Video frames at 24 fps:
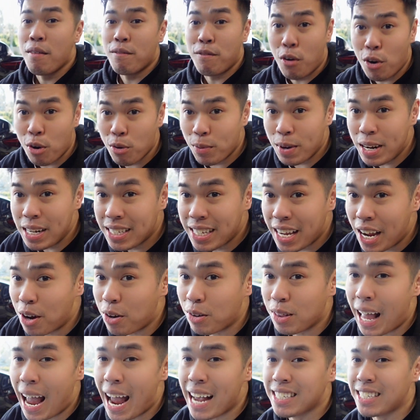for
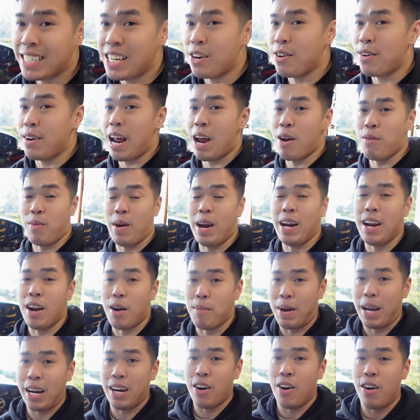retail last year, and I ran it
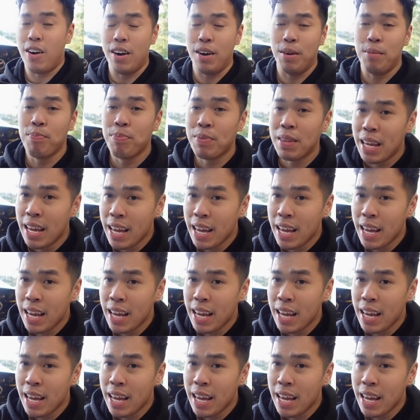on my car.